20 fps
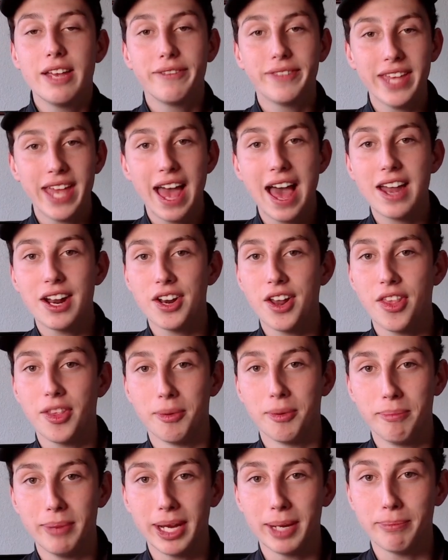If they add
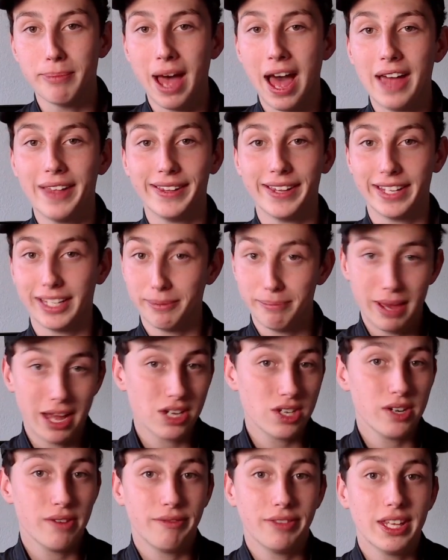another big bat, like
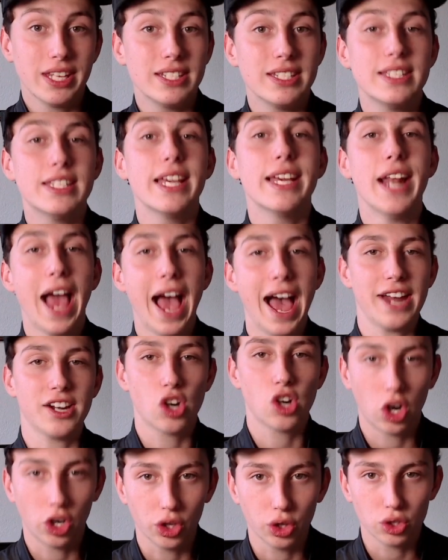imagine if they did
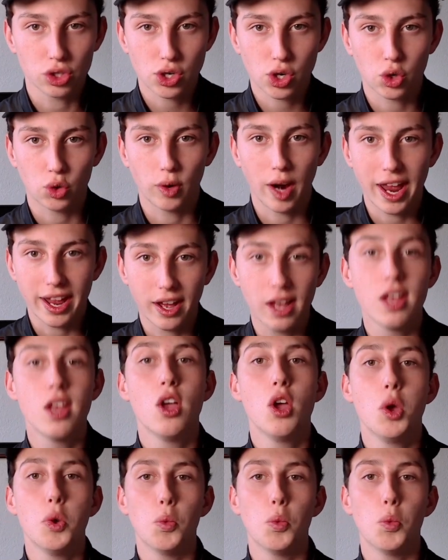add Carloscorrea,